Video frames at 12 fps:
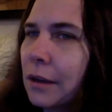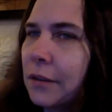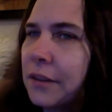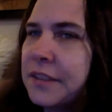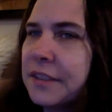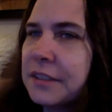
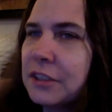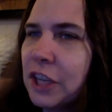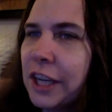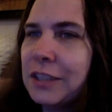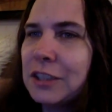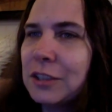This
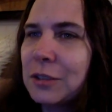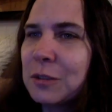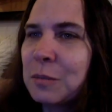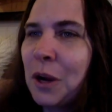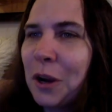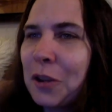exchange shows
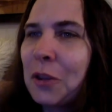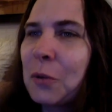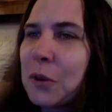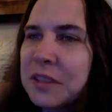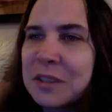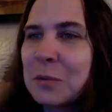part of the
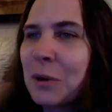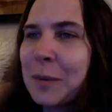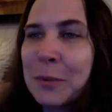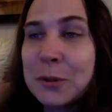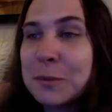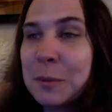reason why
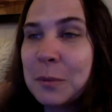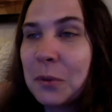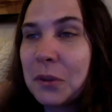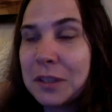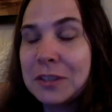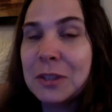most people
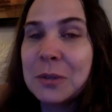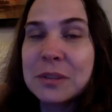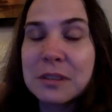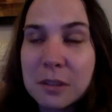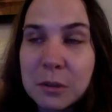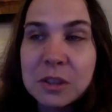think Joe is
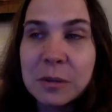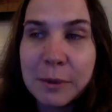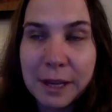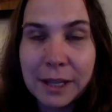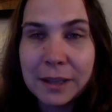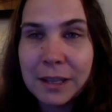a
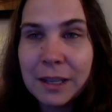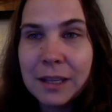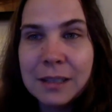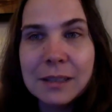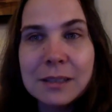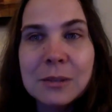sociopath.
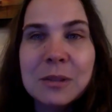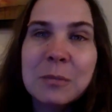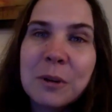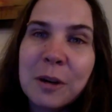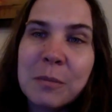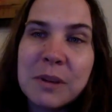They do it in
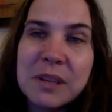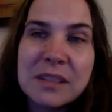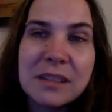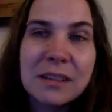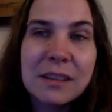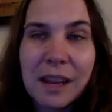part based
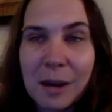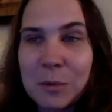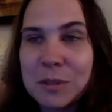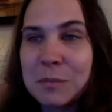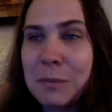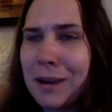on
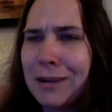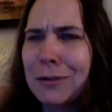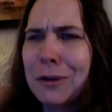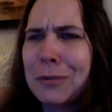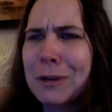Cameron's paranoid